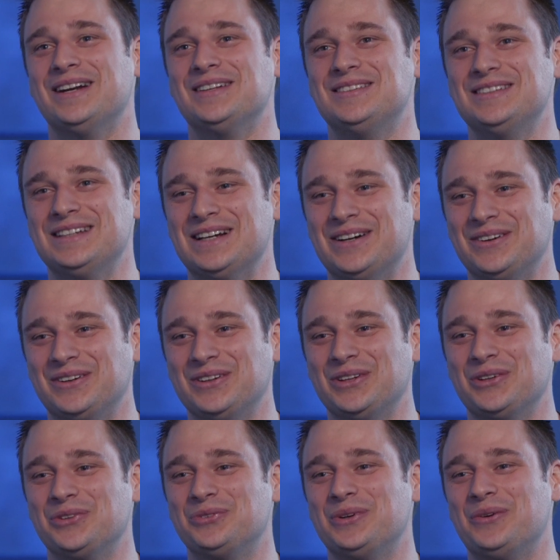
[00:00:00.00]
to see how
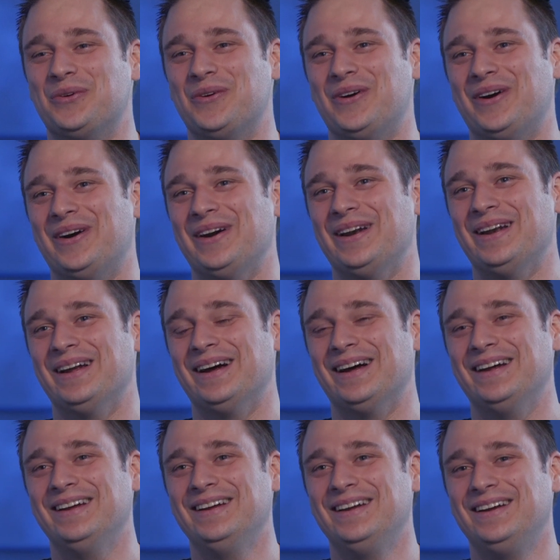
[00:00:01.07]
close we were, and